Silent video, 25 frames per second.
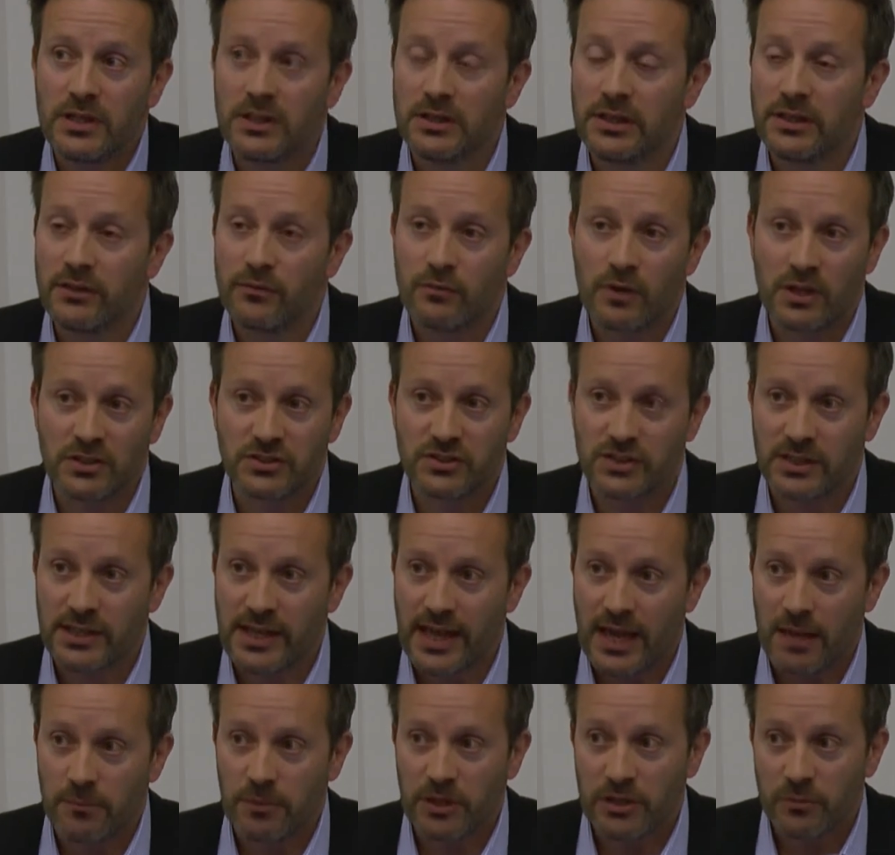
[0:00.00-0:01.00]
runs the
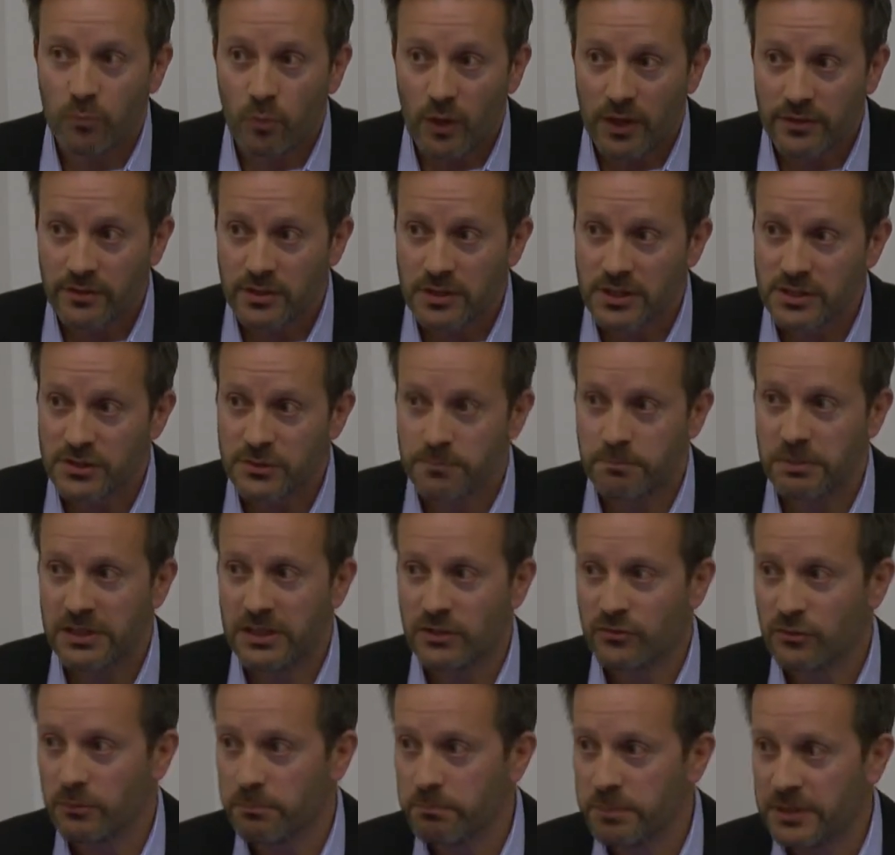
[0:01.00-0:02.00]
gamut, whether it's
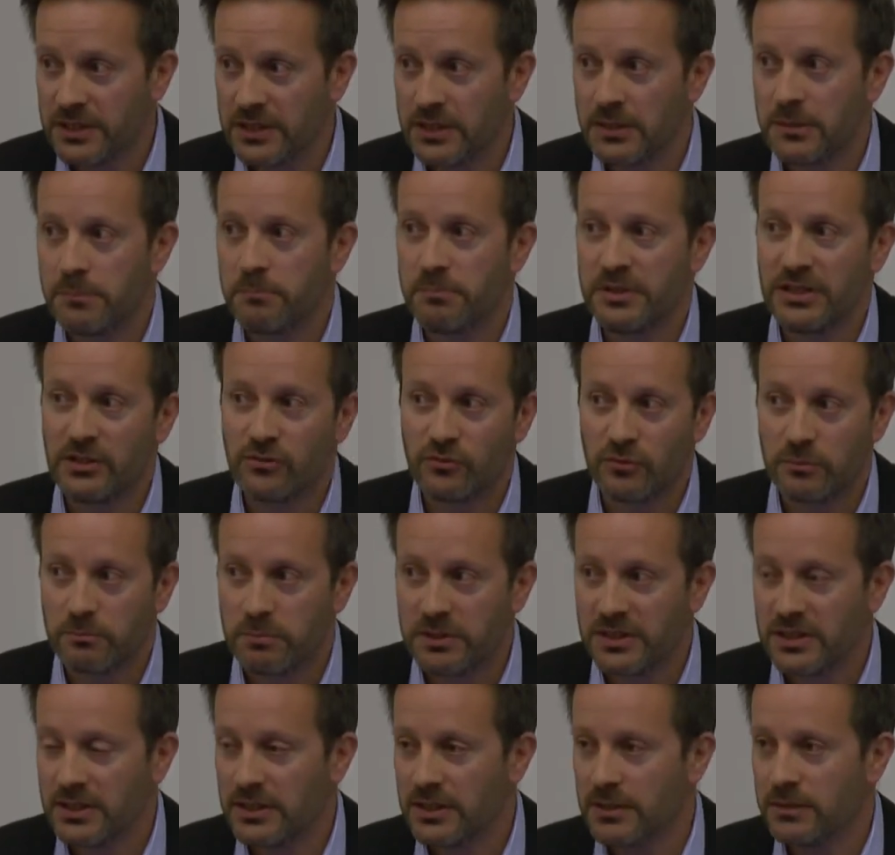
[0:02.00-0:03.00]
P2P,
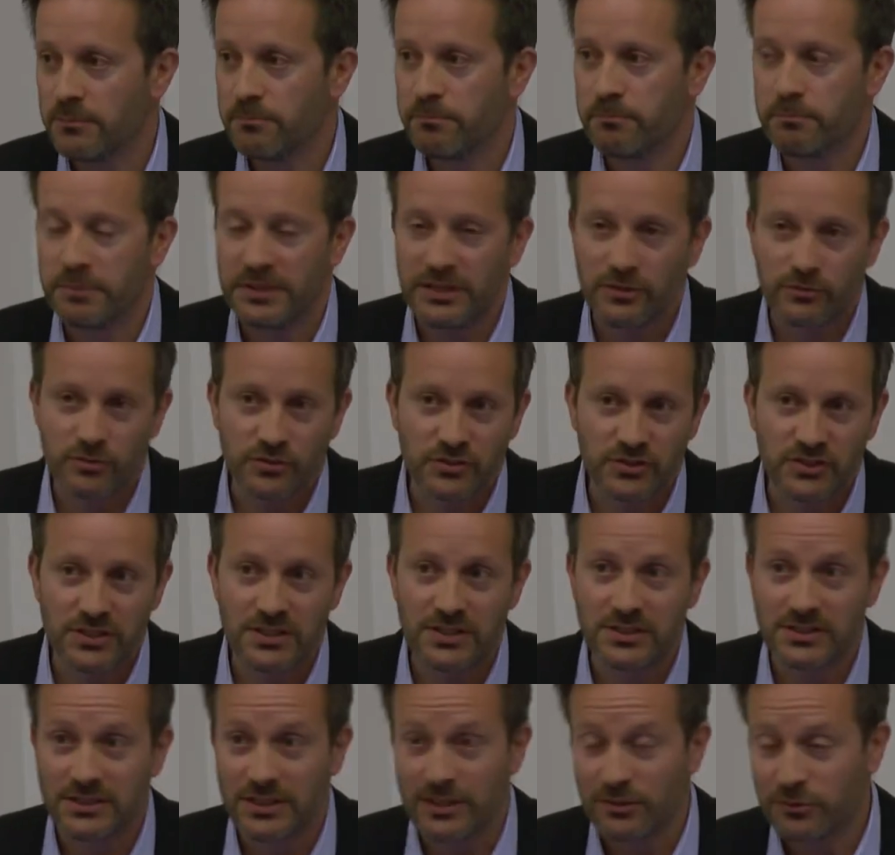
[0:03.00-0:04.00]
B2B, B2C,
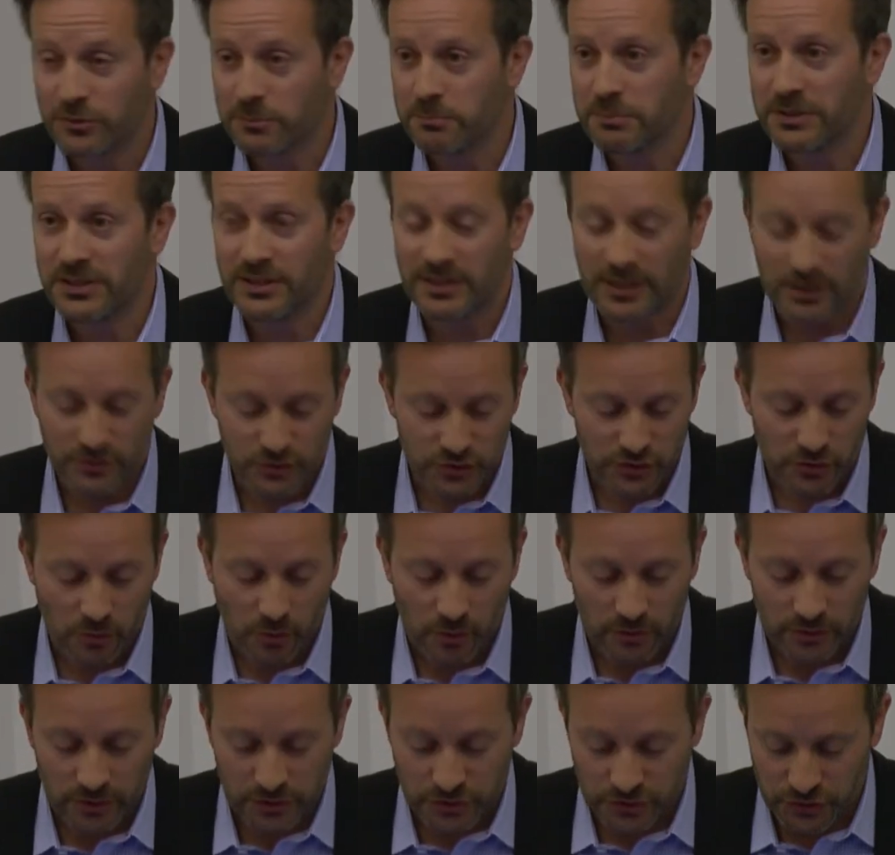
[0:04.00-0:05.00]
C2B, and so
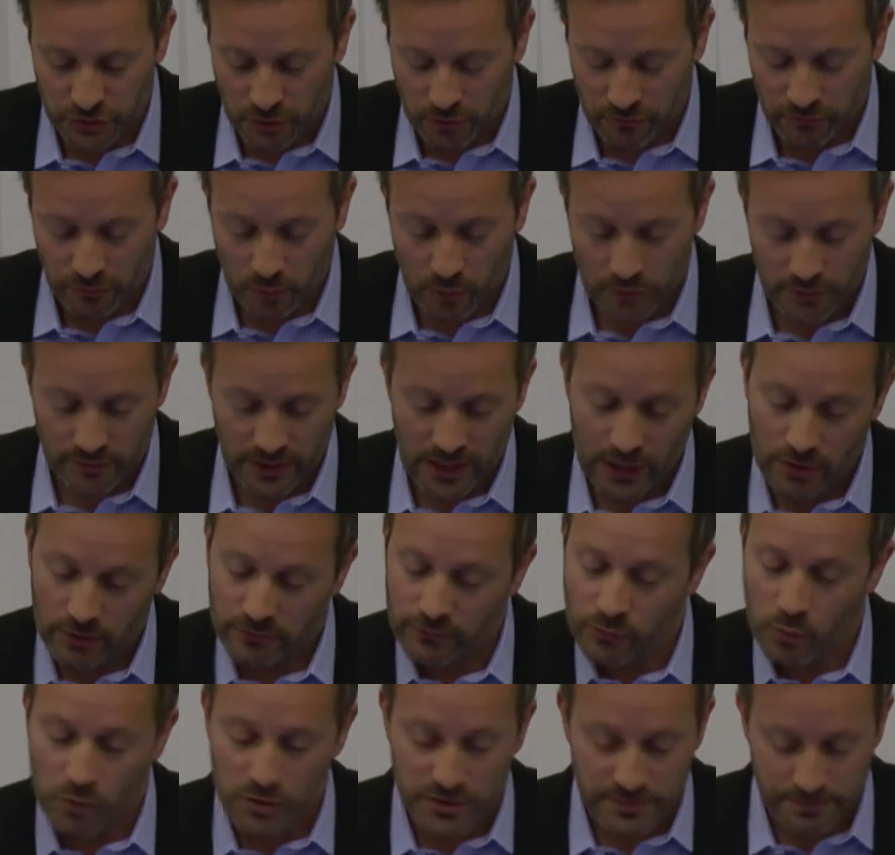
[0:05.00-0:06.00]
on and so forth, and of
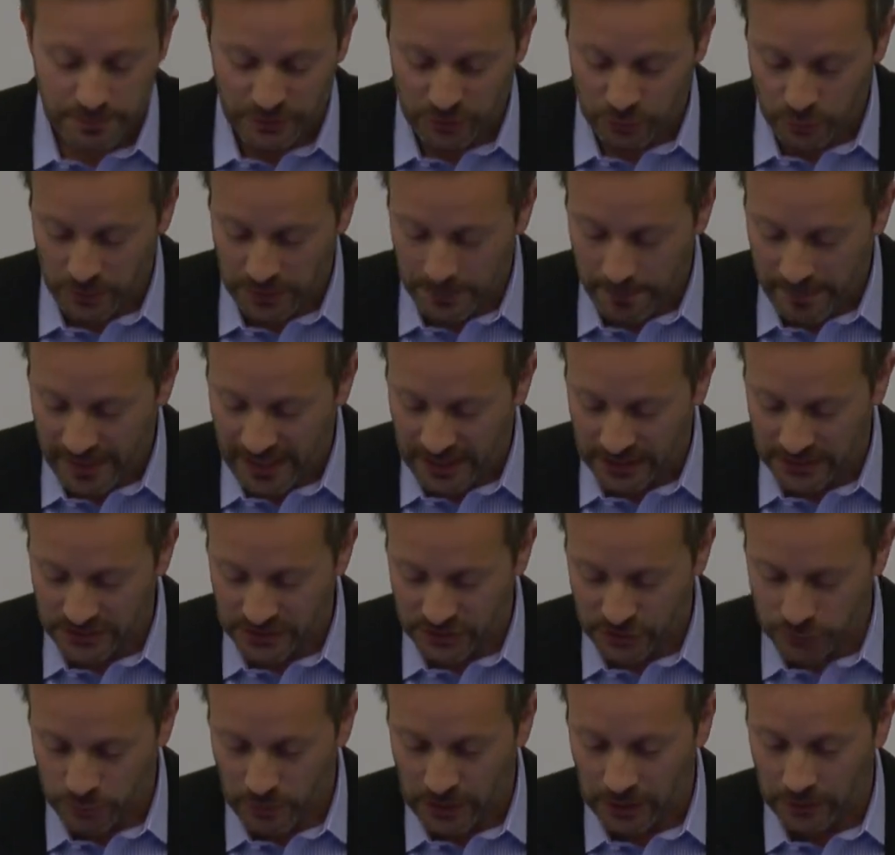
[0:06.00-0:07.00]
course between banks
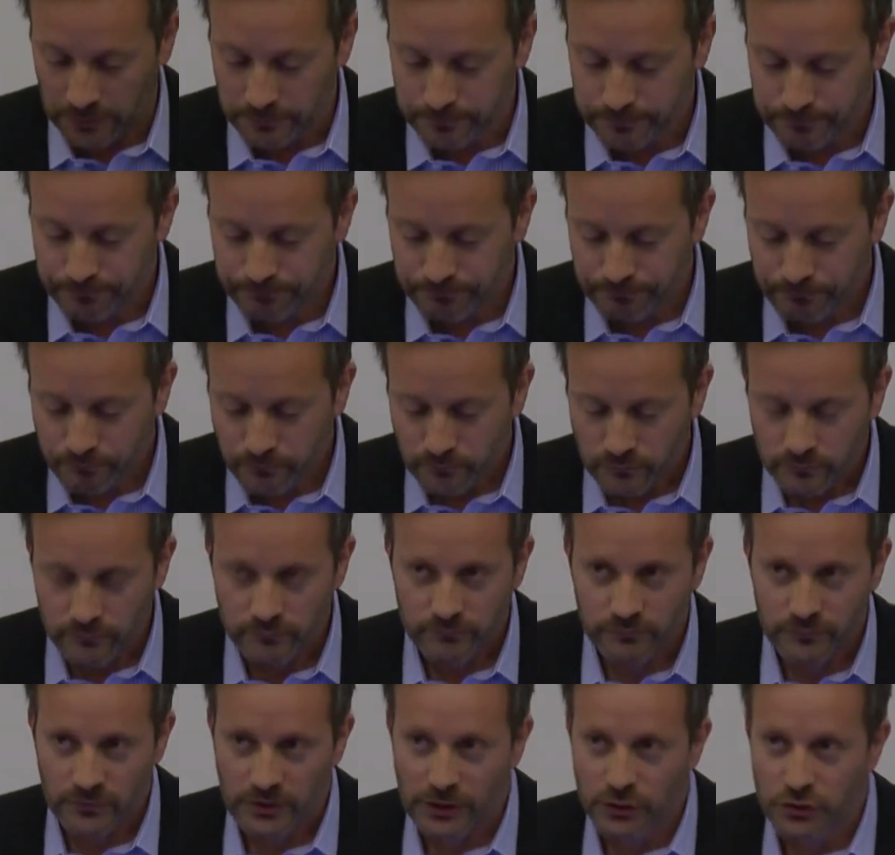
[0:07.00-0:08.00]
as well.
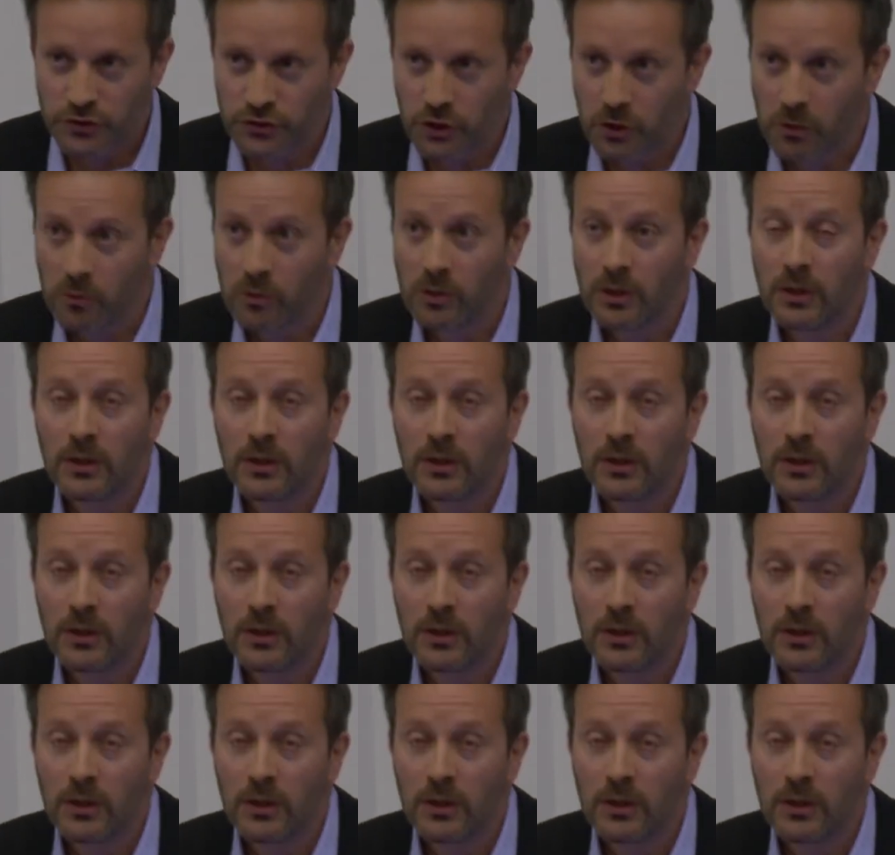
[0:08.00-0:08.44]
So